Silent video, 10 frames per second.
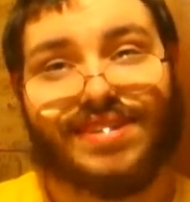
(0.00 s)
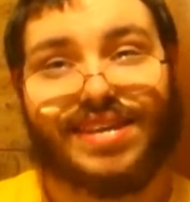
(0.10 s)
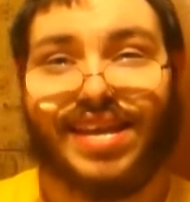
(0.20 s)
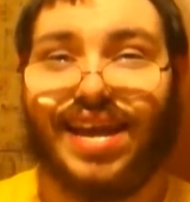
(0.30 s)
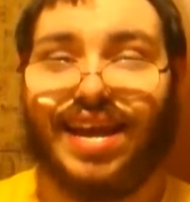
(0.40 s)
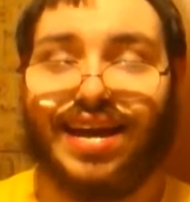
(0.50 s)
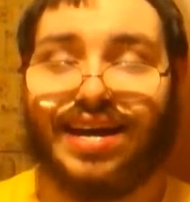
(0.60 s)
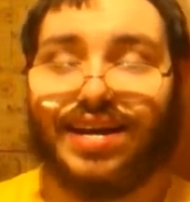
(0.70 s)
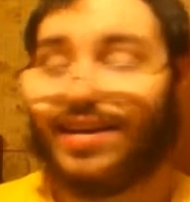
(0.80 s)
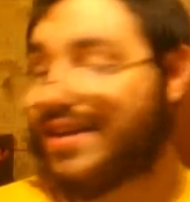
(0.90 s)

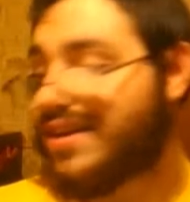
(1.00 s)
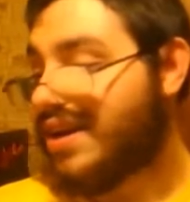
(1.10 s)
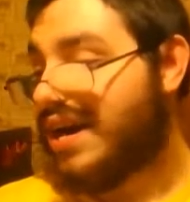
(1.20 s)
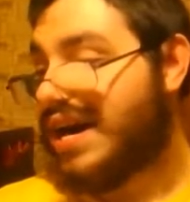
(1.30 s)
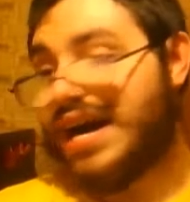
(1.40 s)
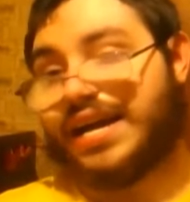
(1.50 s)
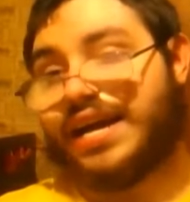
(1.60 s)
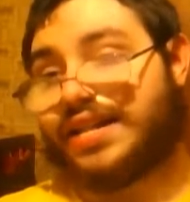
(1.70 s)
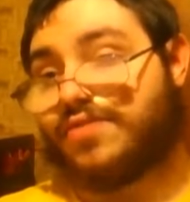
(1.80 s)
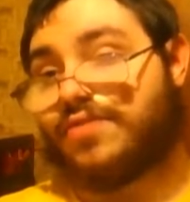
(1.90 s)
yeah, I
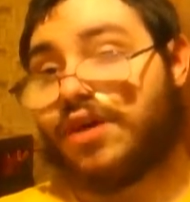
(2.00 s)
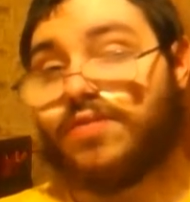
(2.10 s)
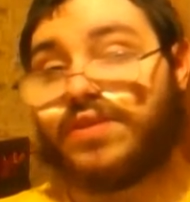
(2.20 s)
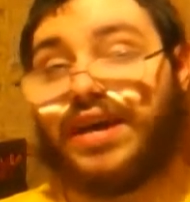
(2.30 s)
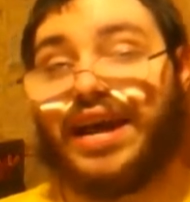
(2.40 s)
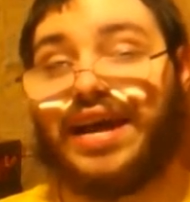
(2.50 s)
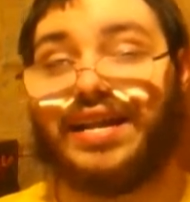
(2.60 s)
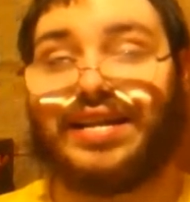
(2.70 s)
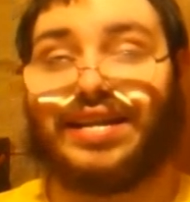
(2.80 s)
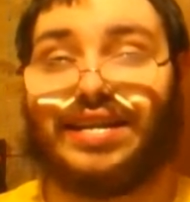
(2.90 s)
got through all of
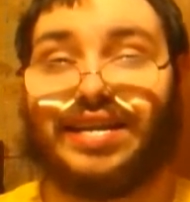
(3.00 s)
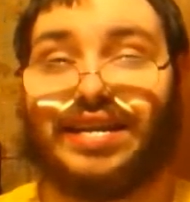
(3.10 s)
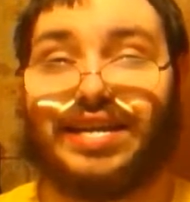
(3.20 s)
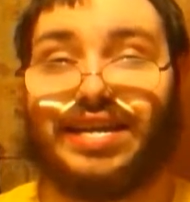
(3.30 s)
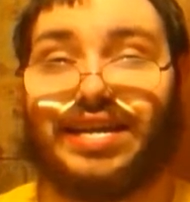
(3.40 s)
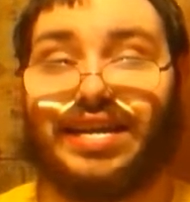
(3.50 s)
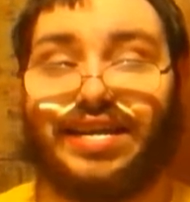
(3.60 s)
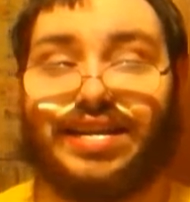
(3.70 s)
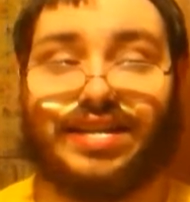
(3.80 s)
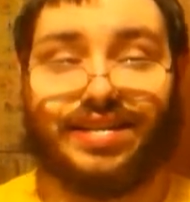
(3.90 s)
that.
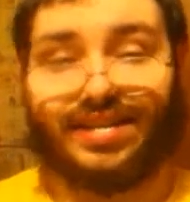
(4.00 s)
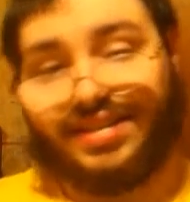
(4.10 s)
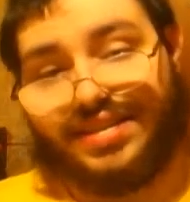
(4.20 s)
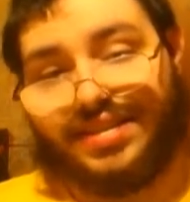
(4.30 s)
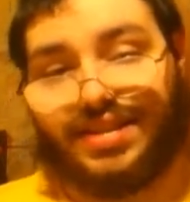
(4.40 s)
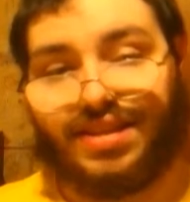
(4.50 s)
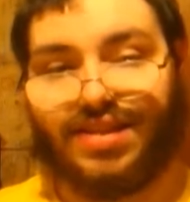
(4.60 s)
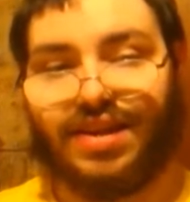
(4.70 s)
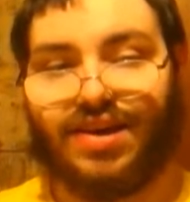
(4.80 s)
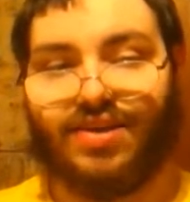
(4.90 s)
And
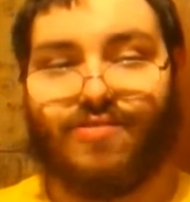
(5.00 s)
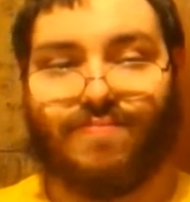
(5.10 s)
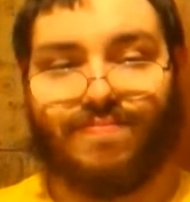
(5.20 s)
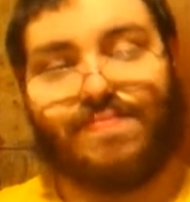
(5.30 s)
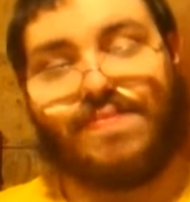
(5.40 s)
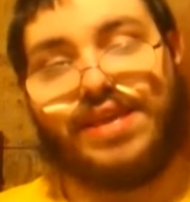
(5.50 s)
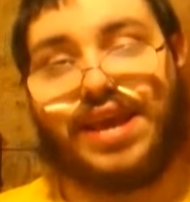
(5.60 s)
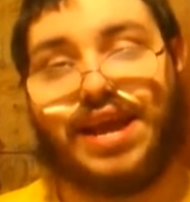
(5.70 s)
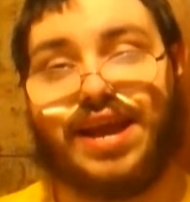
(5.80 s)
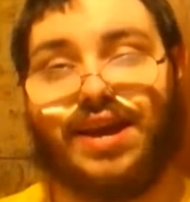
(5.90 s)
so,
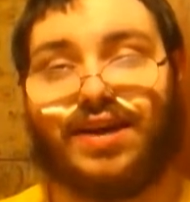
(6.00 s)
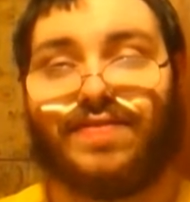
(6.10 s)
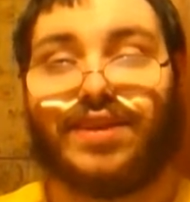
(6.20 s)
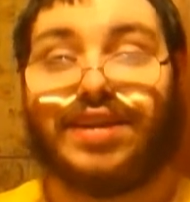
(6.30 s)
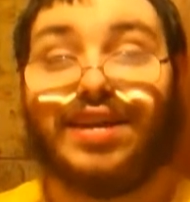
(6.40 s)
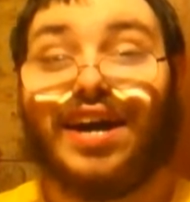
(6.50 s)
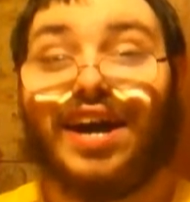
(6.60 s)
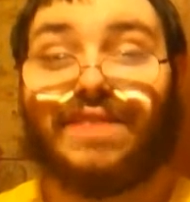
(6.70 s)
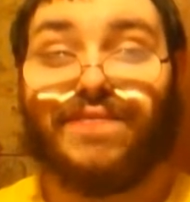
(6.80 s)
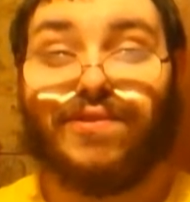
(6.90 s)
yeah.
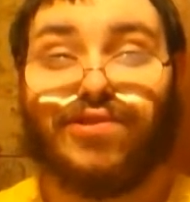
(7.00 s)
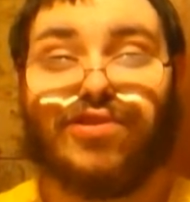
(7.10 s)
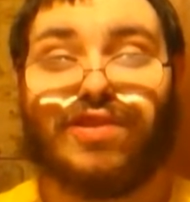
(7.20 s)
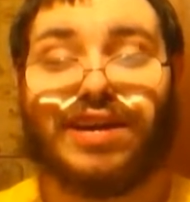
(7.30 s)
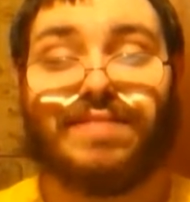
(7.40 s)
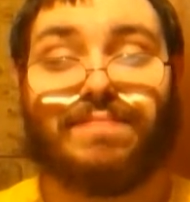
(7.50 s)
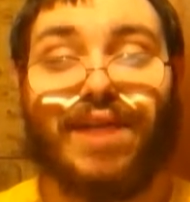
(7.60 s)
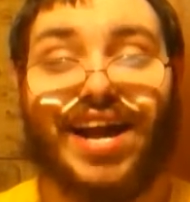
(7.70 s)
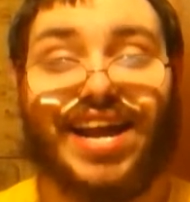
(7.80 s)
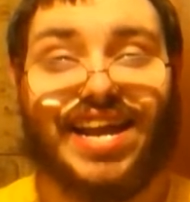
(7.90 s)
Unfortunately,
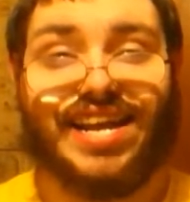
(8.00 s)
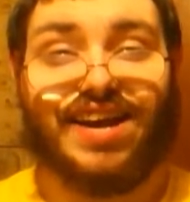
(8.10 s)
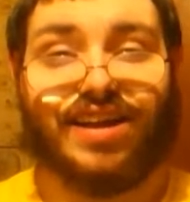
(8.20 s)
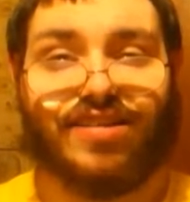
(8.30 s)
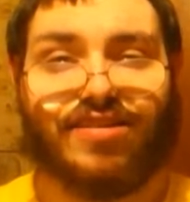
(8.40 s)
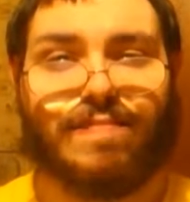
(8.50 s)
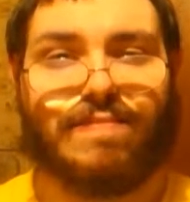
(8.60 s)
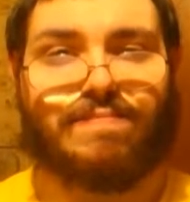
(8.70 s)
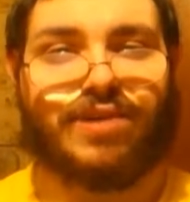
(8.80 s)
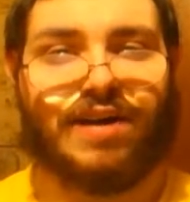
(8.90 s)
my idiotic
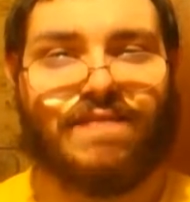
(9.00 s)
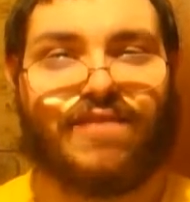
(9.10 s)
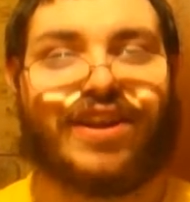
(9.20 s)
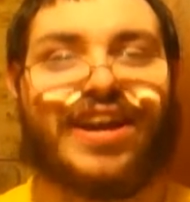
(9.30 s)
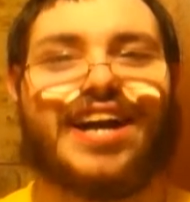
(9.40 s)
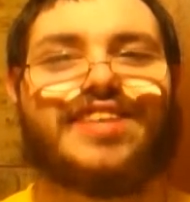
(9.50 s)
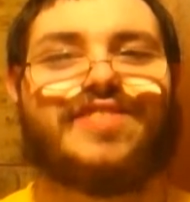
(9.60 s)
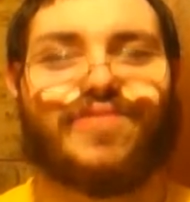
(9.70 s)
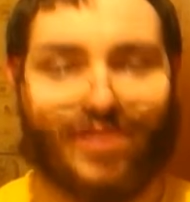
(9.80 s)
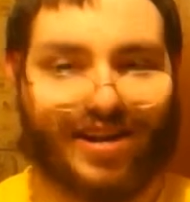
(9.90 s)
stupid butt forgot to
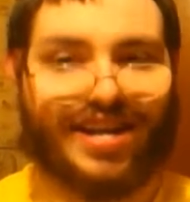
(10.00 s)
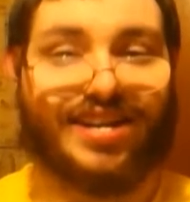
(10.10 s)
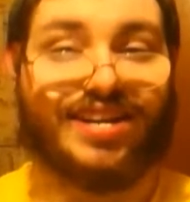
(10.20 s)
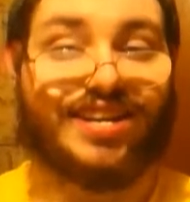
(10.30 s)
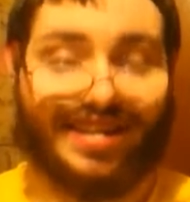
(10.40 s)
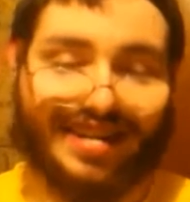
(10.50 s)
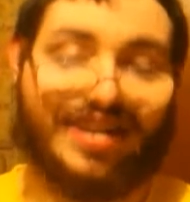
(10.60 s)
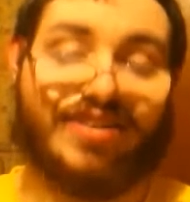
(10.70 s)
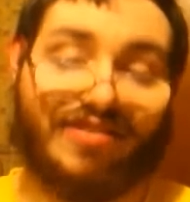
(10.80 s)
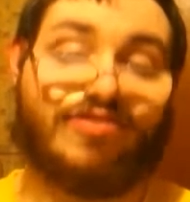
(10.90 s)
frickin'
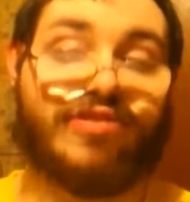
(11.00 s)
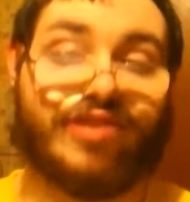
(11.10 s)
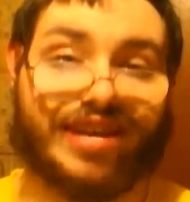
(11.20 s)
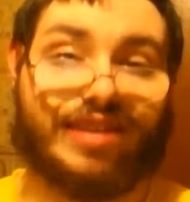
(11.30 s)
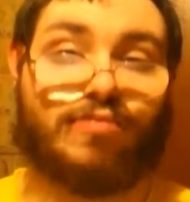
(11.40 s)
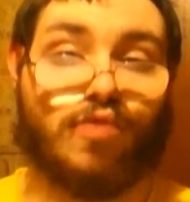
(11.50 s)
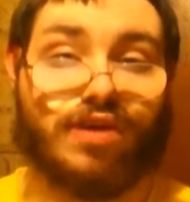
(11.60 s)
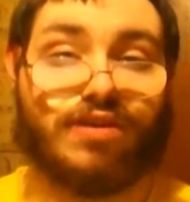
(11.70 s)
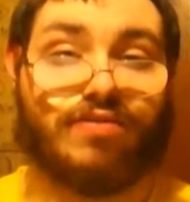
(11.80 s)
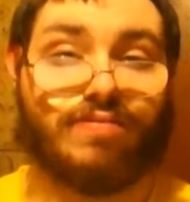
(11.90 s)
look at
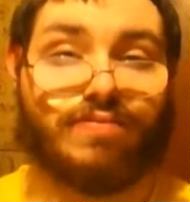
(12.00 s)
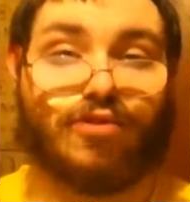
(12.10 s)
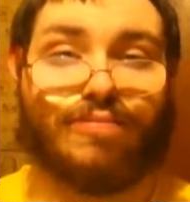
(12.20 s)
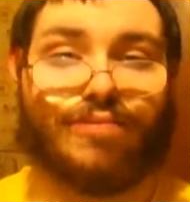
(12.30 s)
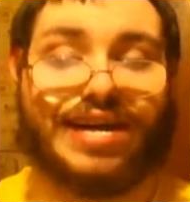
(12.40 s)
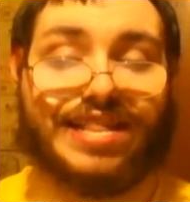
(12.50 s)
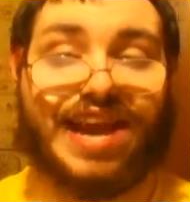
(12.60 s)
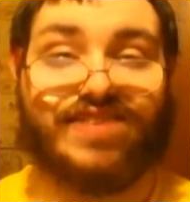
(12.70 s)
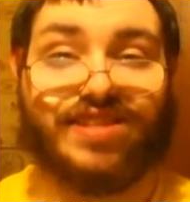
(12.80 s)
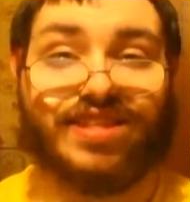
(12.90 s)
what place I
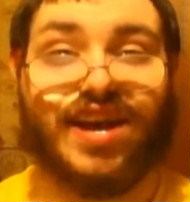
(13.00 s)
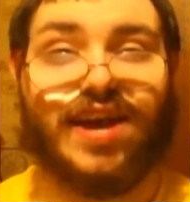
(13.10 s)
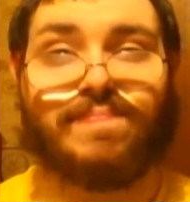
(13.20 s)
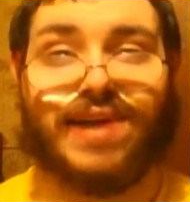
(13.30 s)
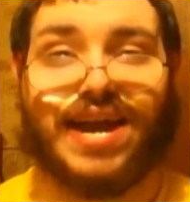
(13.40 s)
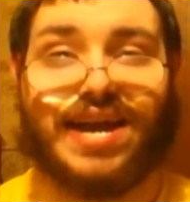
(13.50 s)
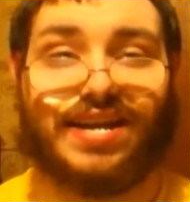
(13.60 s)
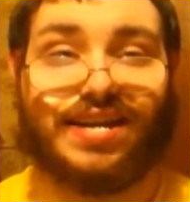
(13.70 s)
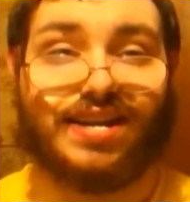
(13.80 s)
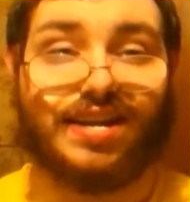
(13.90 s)
have to stop at.